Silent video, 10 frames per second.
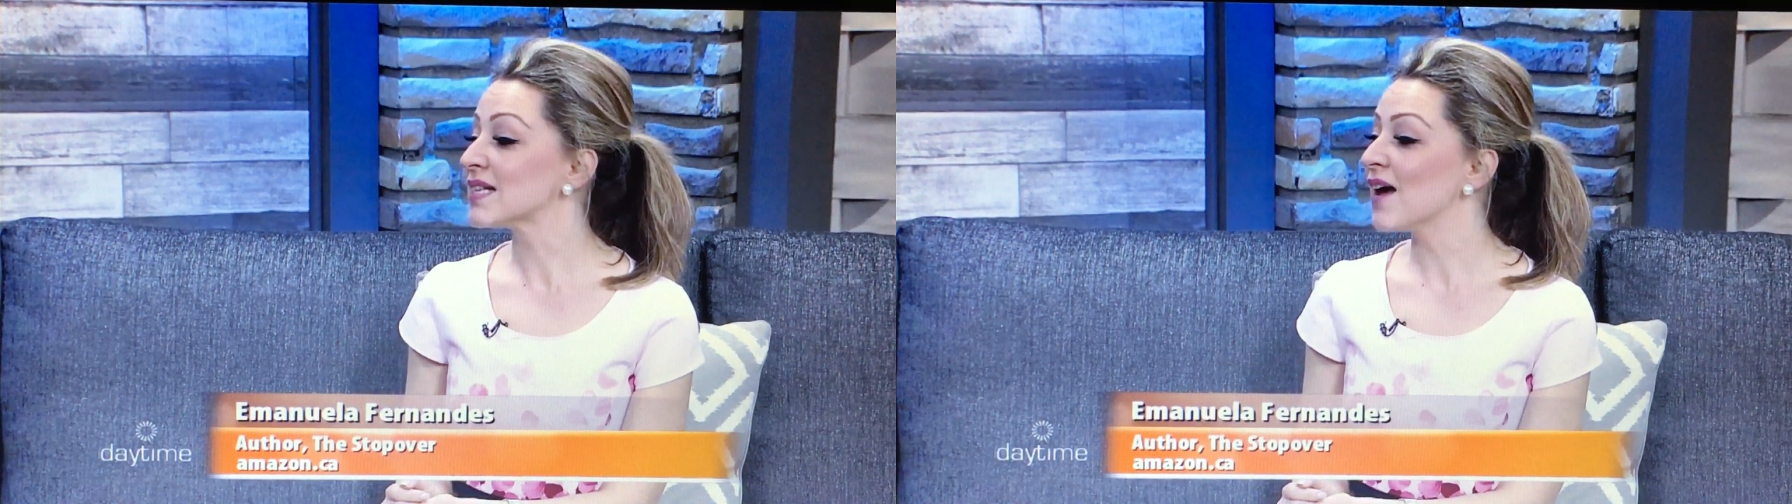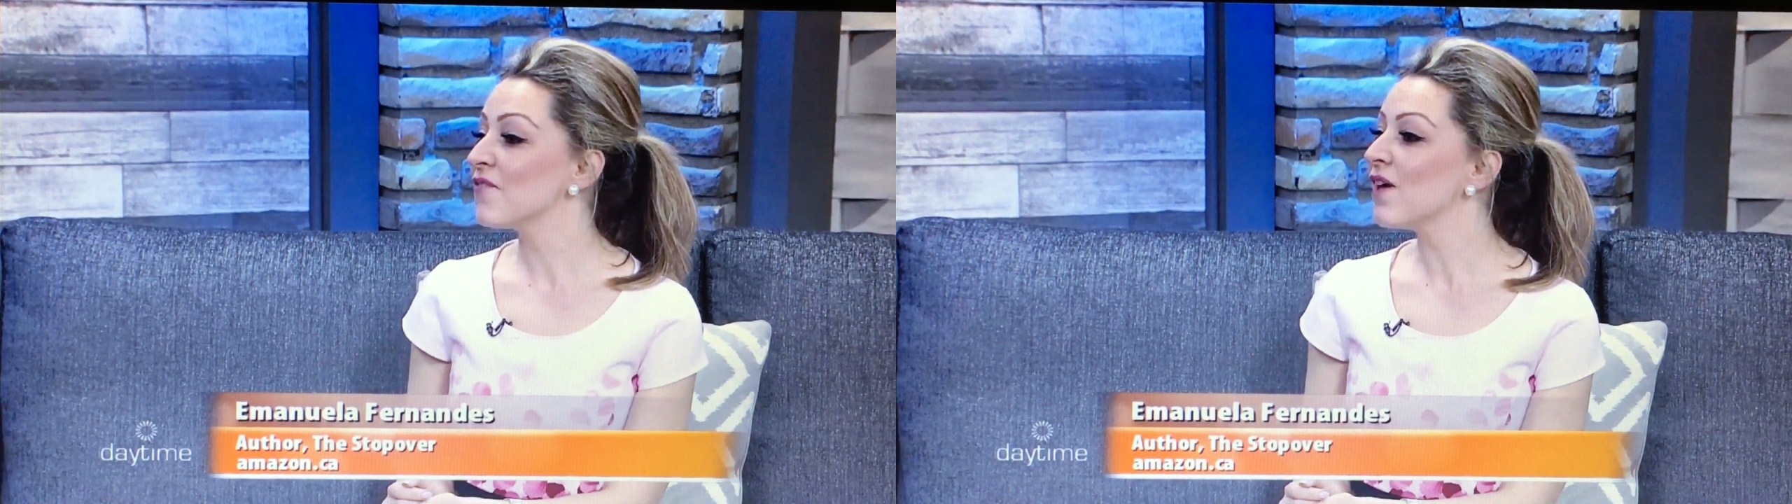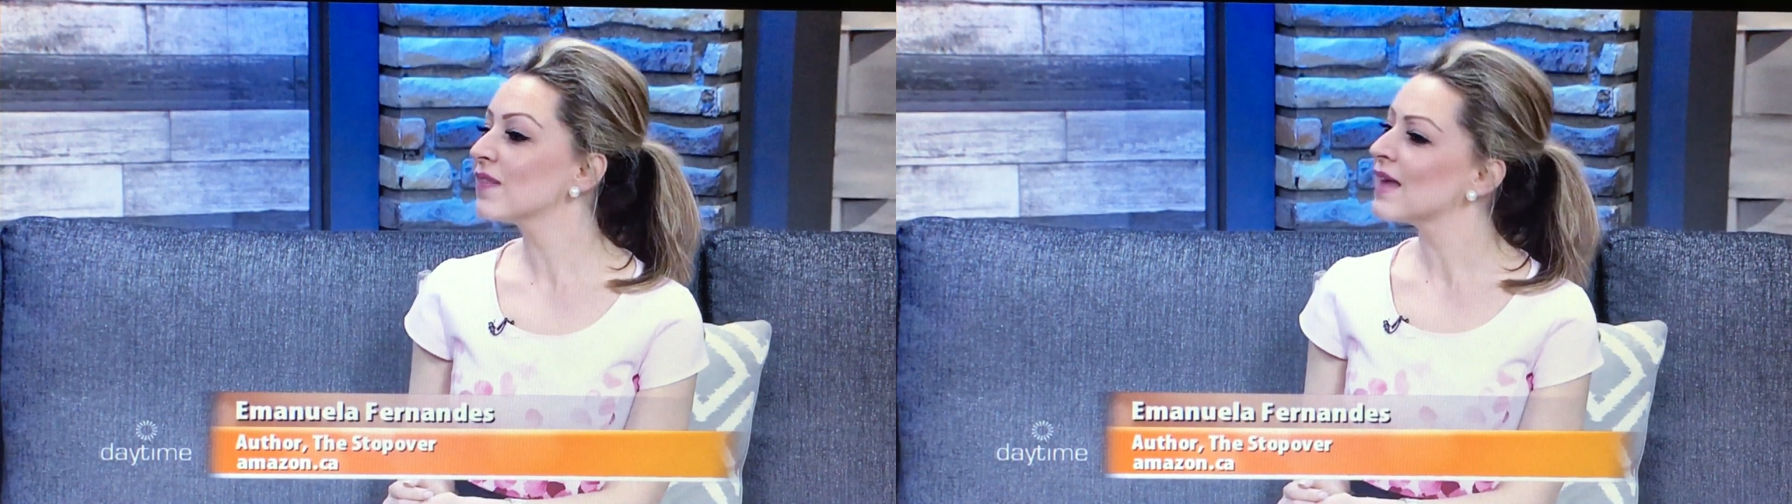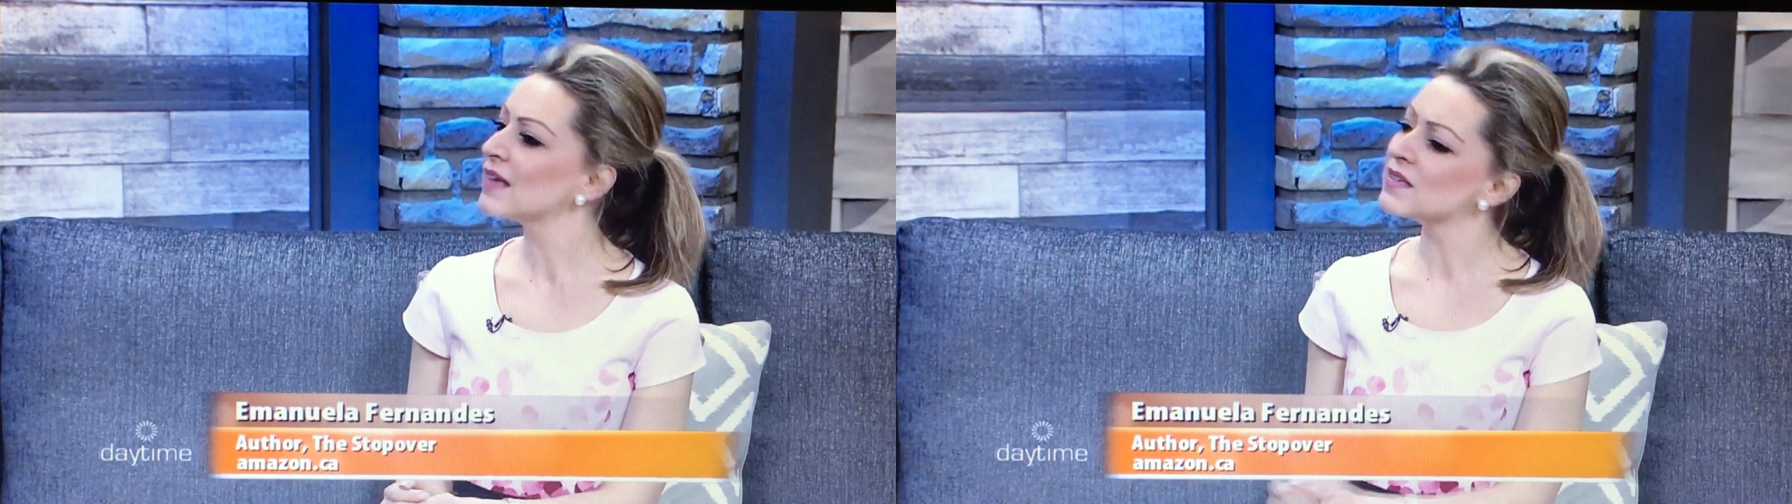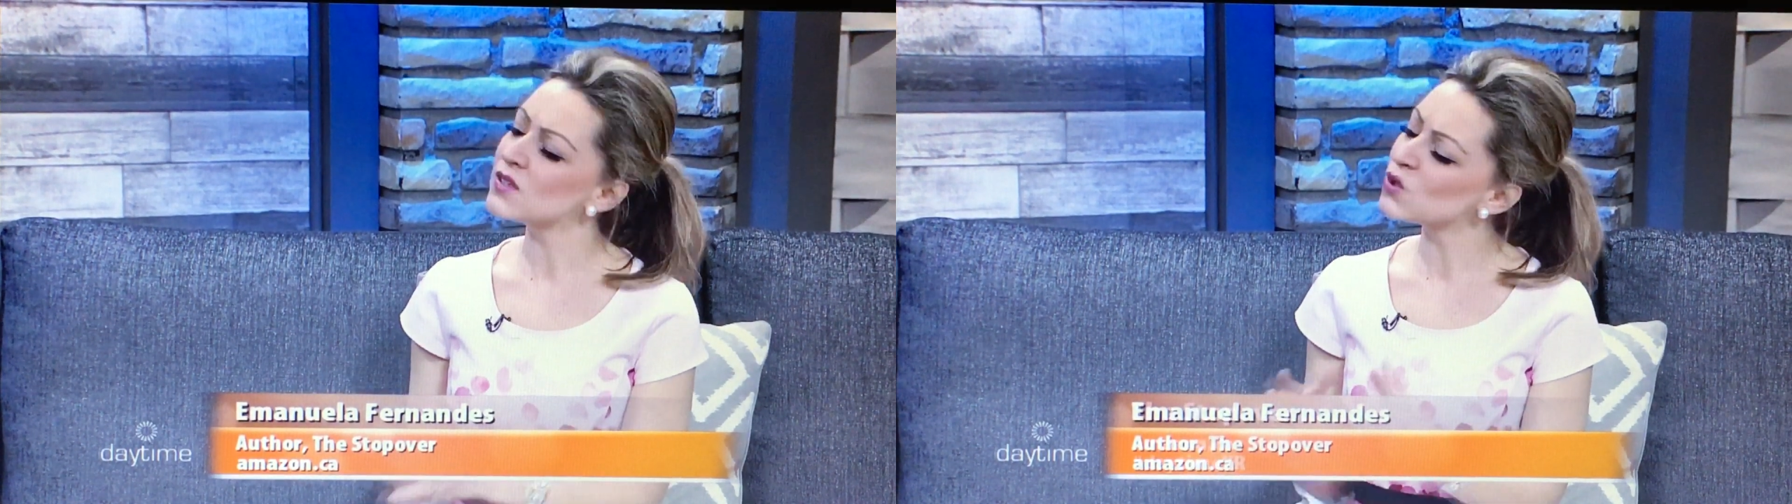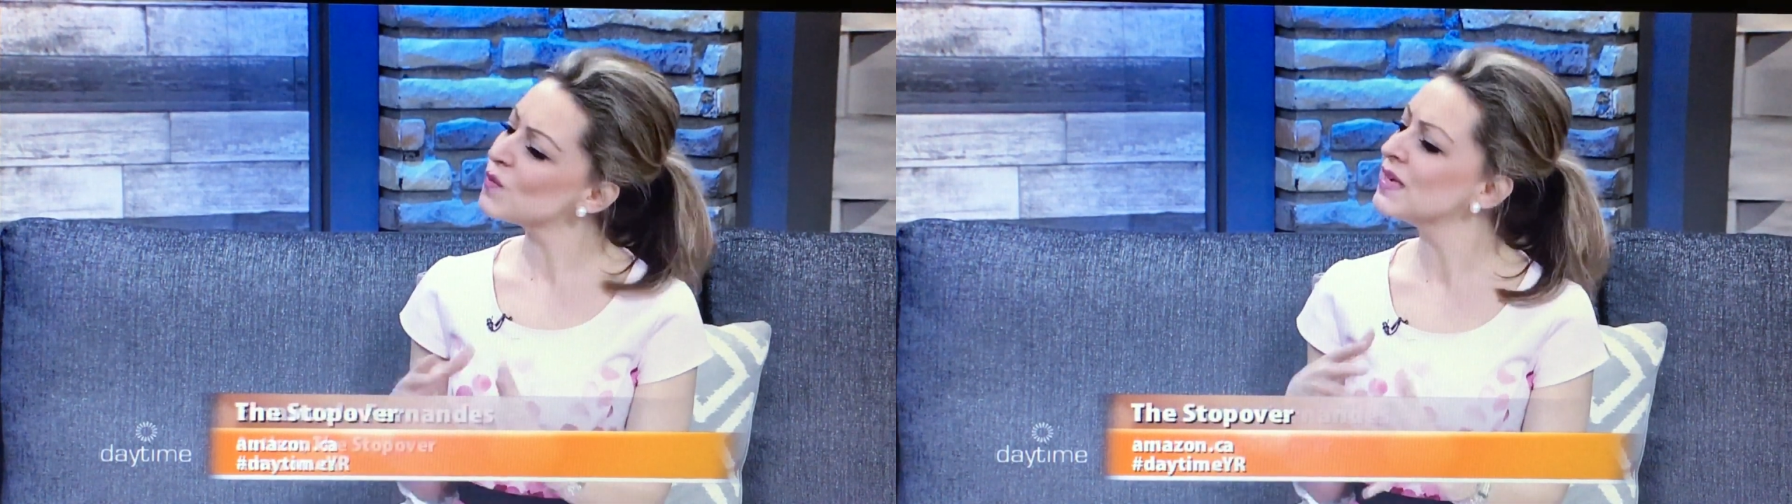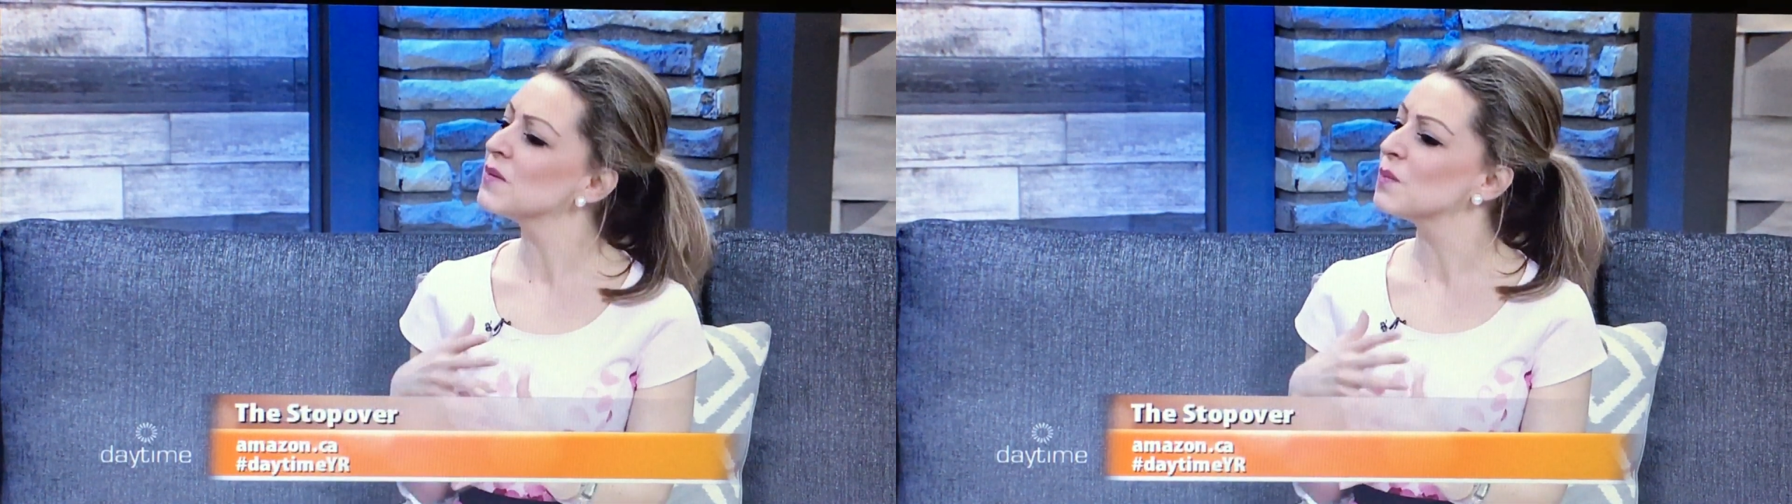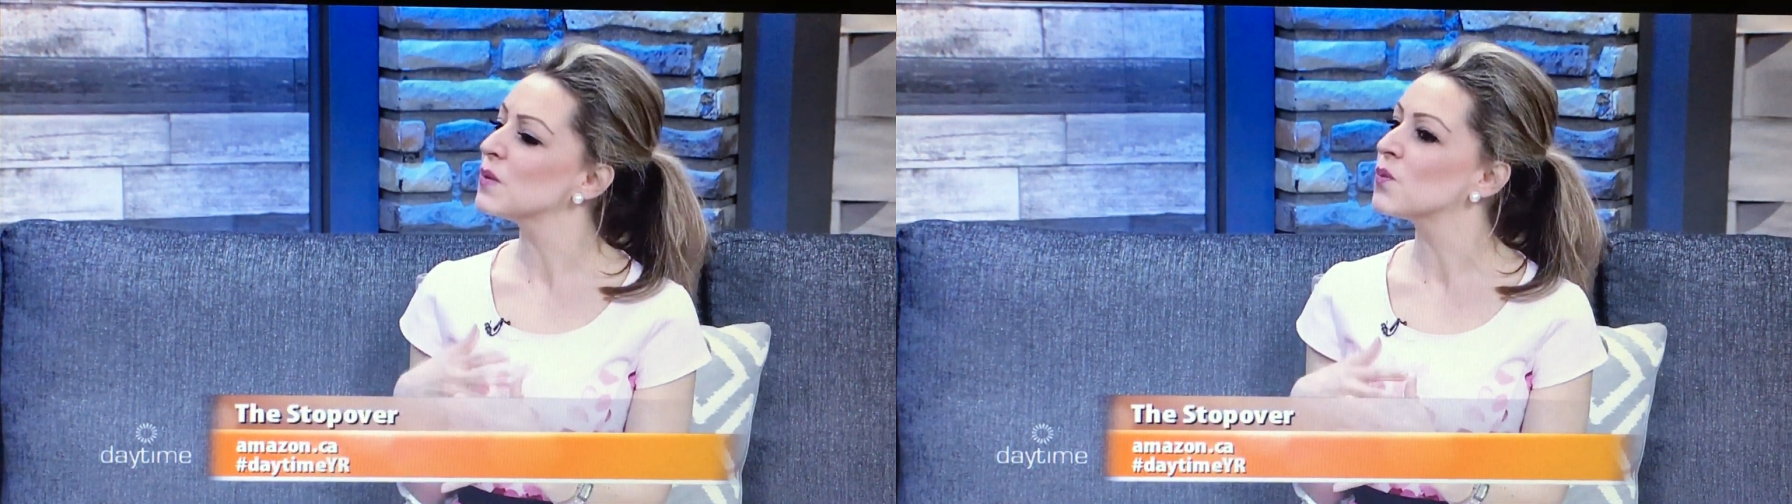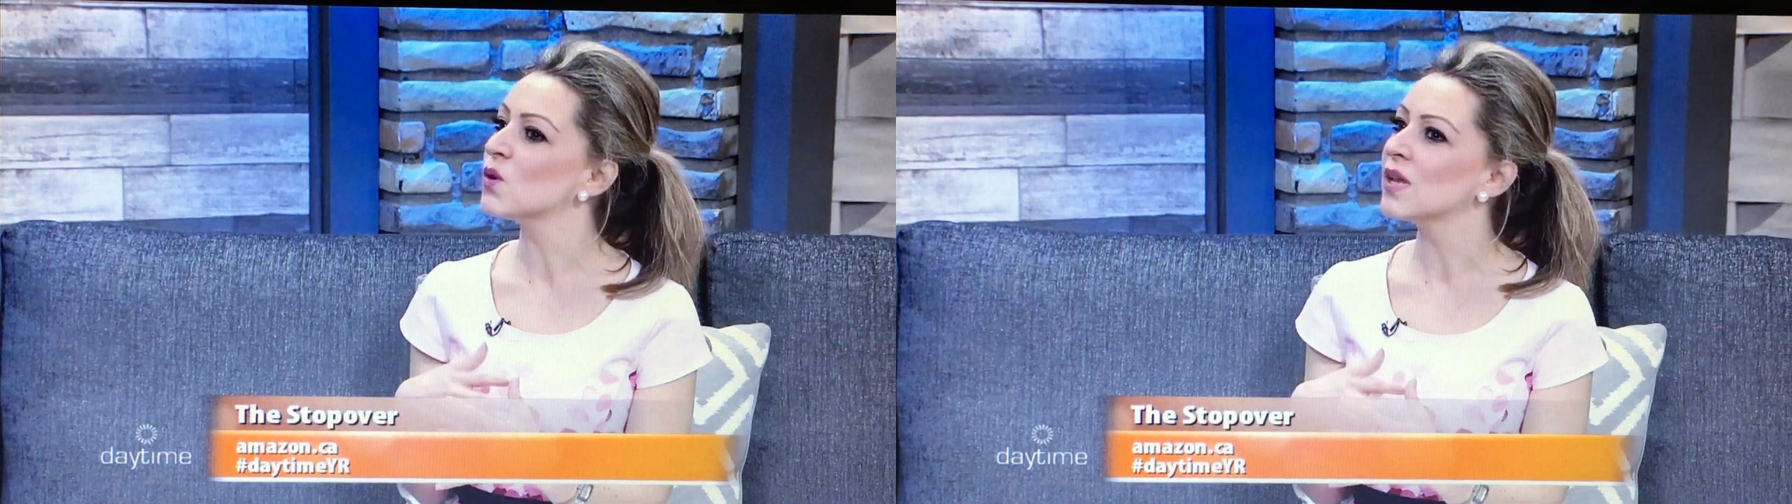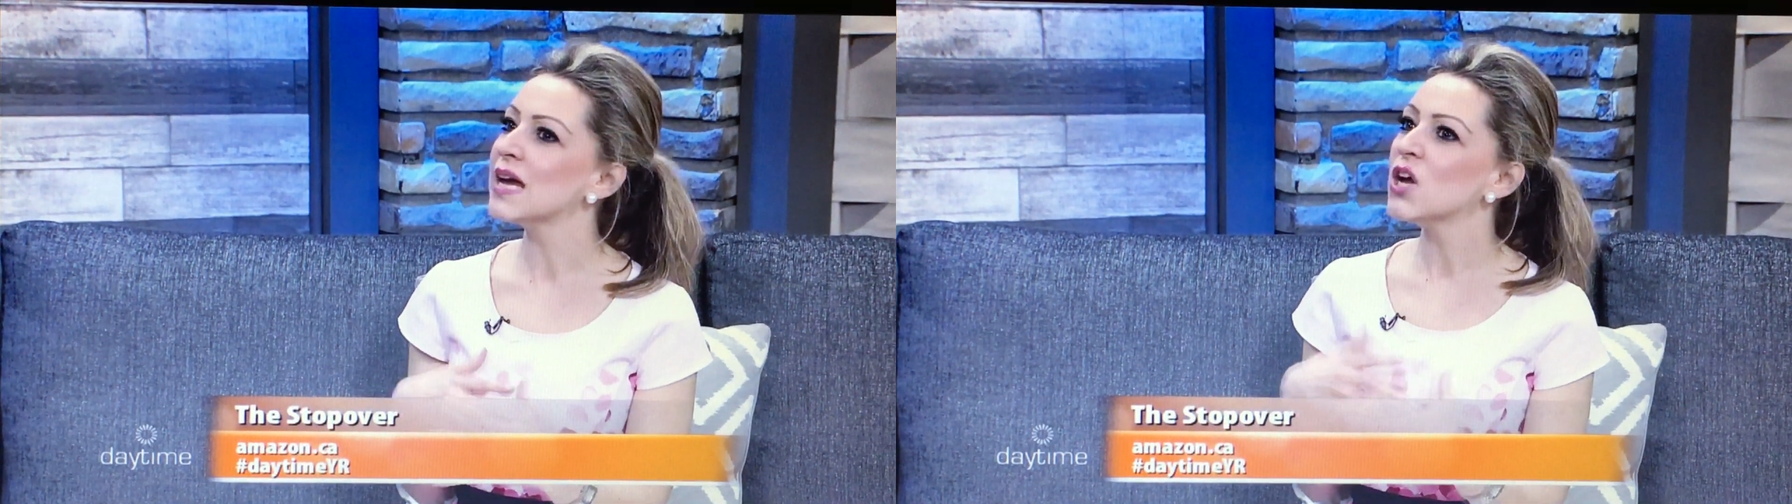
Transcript: I felt that so many people